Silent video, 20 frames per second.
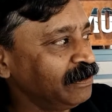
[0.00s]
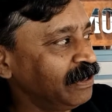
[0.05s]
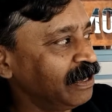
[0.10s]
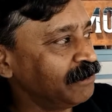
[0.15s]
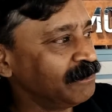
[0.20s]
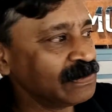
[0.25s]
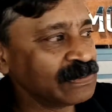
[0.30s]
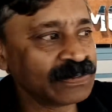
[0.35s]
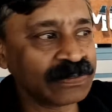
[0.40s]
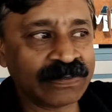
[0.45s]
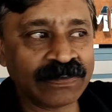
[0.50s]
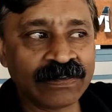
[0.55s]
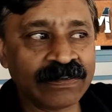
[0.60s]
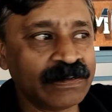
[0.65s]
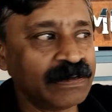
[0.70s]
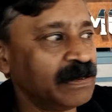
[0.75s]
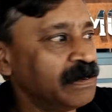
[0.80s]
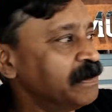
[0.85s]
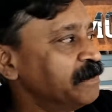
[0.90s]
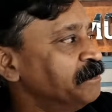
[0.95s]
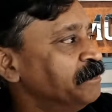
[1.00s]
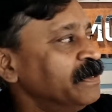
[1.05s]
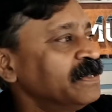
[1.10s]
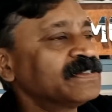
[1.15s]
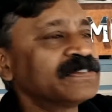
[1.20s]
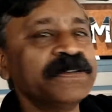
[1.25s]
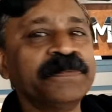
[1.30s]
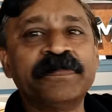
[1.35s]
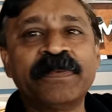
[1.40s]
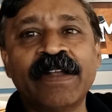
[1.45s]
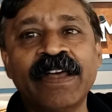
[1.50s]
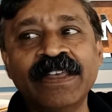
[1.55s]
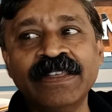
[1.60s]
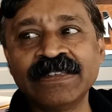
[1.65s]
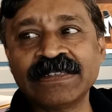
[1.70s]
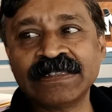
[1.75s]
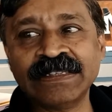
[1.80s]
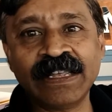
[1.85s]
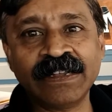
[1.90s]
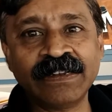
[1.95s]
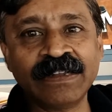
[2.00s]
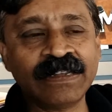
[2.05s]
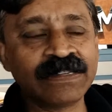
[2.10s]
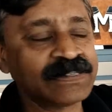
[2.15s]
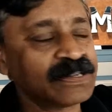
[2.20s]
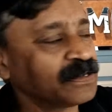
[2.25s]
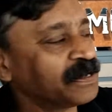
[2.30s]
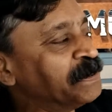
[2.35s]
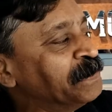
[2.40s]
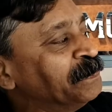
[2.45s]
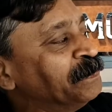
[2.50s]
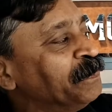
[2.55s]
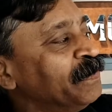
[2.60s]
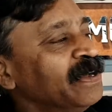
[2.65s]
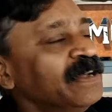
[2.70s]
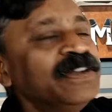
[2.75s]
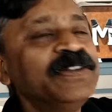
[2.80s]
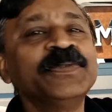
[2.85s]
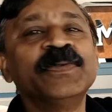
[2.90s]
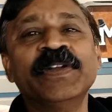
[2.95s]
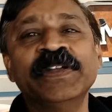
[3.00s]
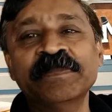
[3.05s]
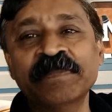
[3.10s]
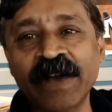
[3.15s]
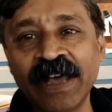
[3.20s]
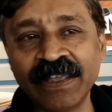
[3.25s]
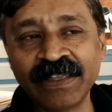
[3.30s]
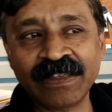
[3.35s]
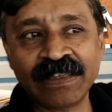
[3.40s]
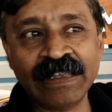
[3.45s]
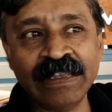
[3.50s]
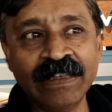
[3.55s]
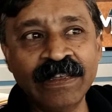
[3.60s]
it gave us a big surprise that it's a complete touring bike.